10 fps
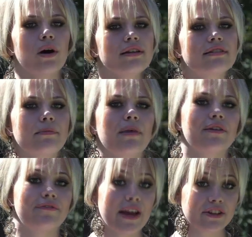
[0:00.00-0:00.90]
is the
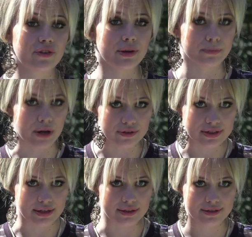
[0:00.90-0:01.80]
manufacturing
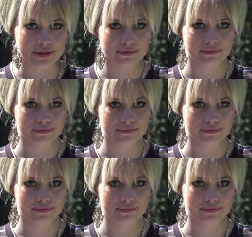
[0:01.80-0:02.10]
process?